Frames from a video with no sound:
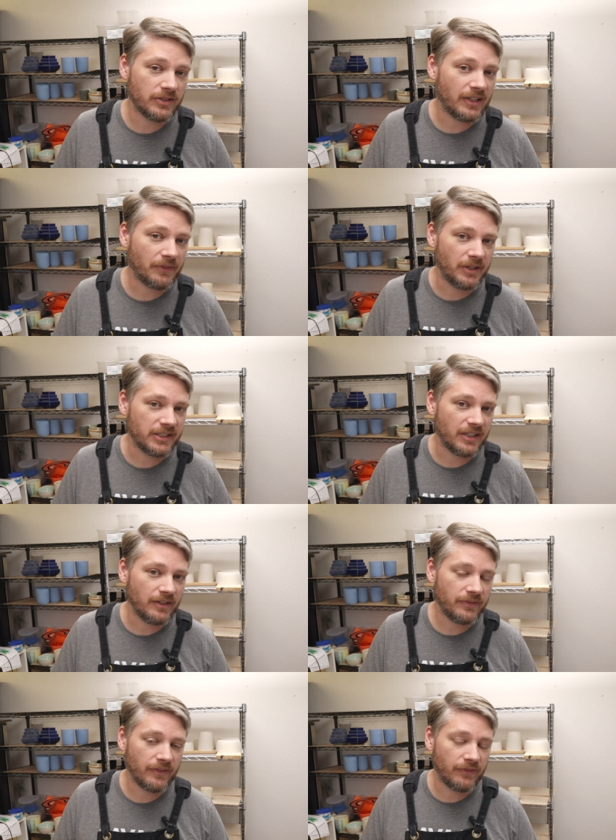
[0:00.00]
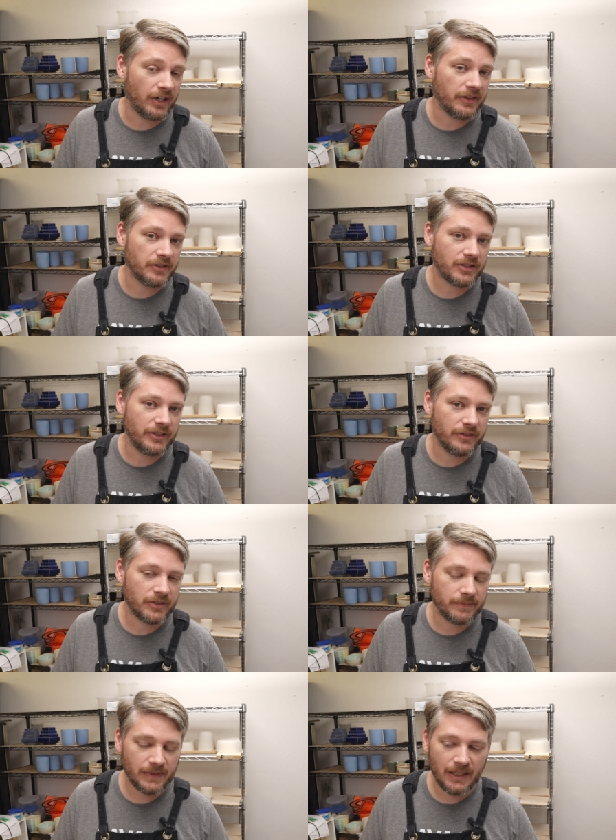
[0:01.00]
the software itself for others to
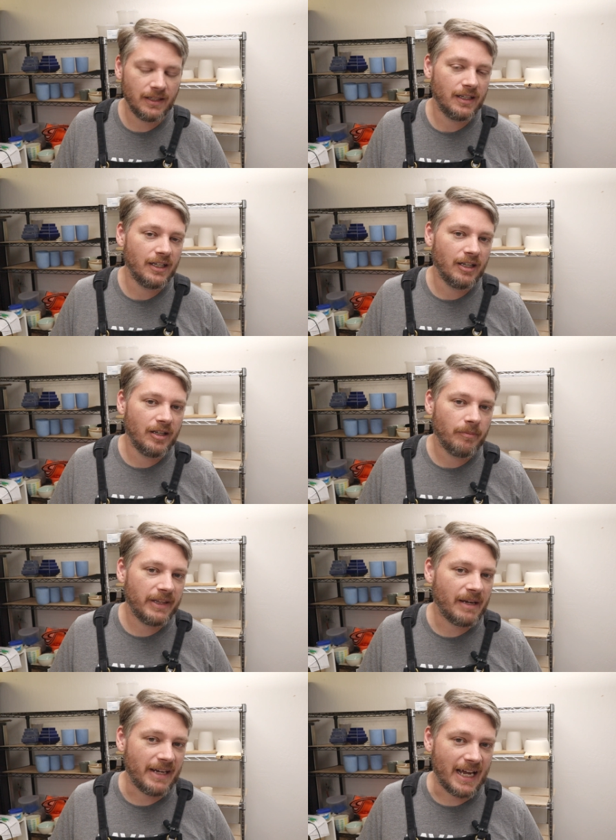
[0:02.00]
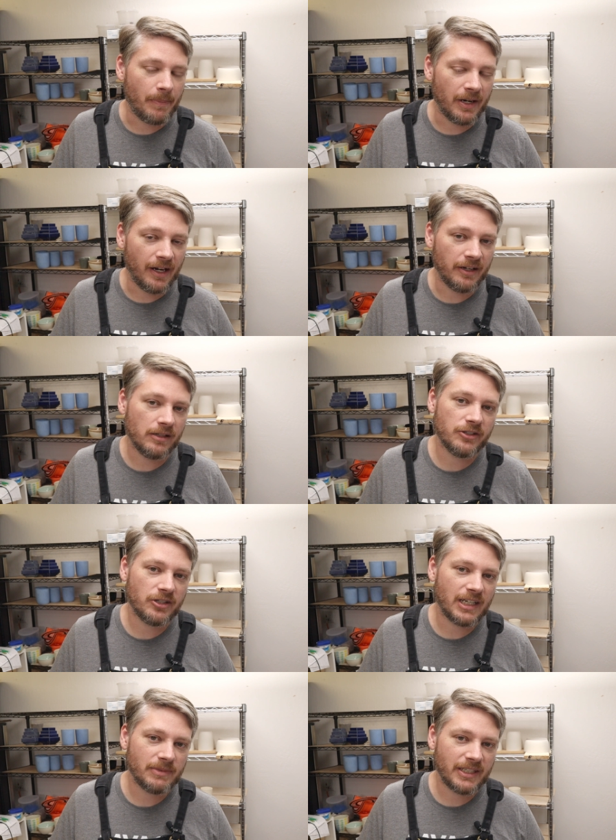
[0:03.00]
use. But that may happen on a
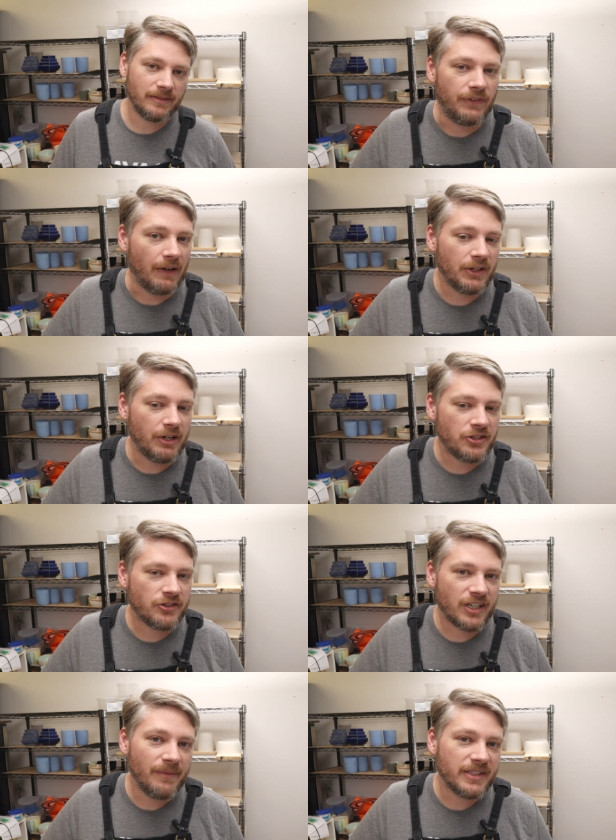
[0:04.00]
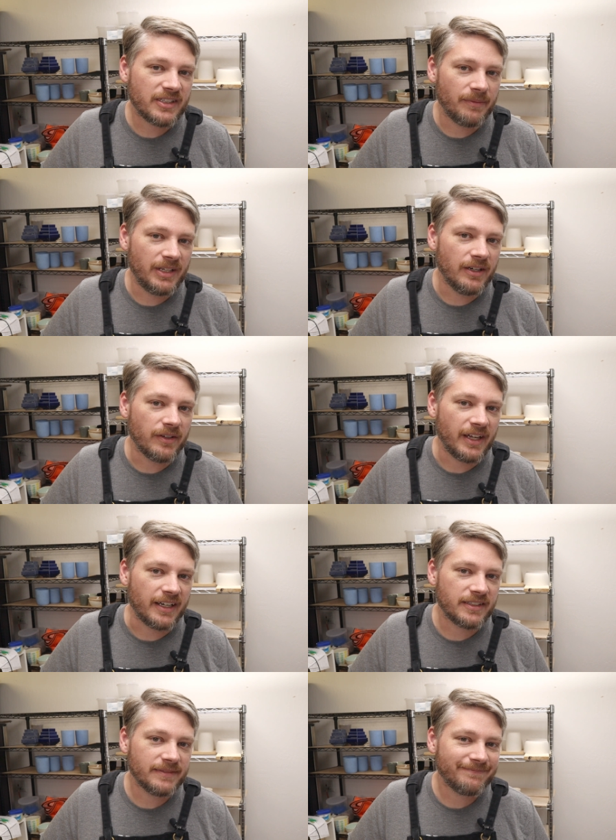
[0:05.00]
larger time scale. If you have any questions or comments, let me know.
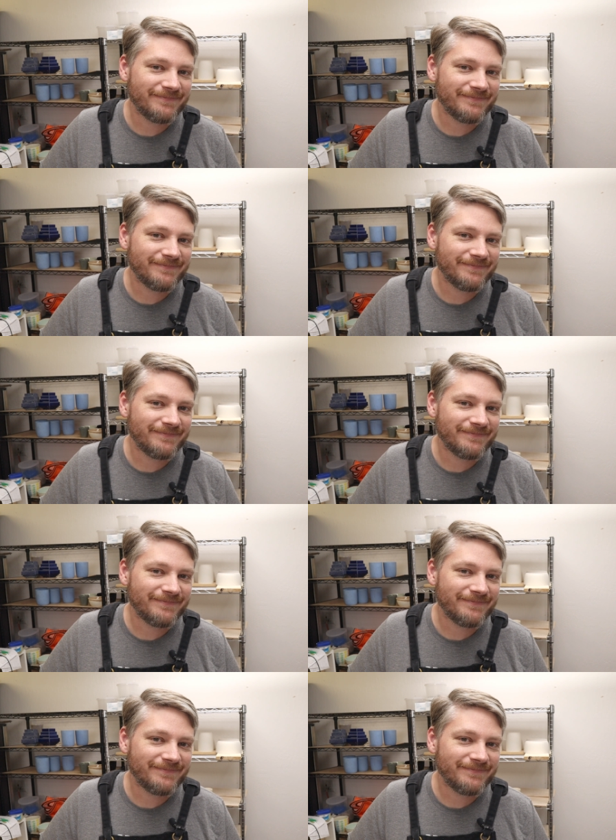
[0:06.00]
Thanks.